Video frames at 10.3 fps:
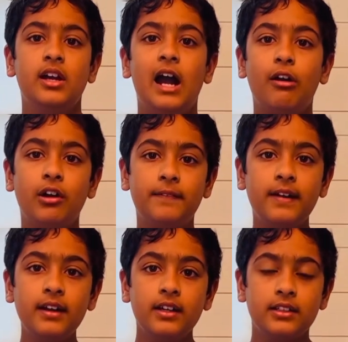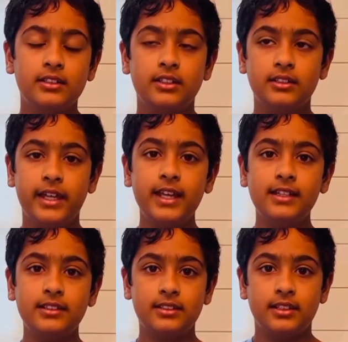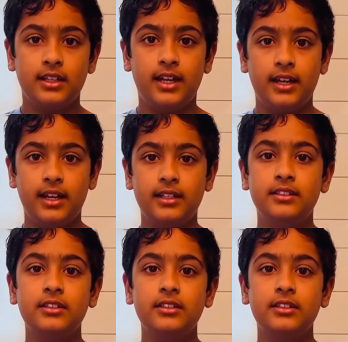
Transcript: However, lakes and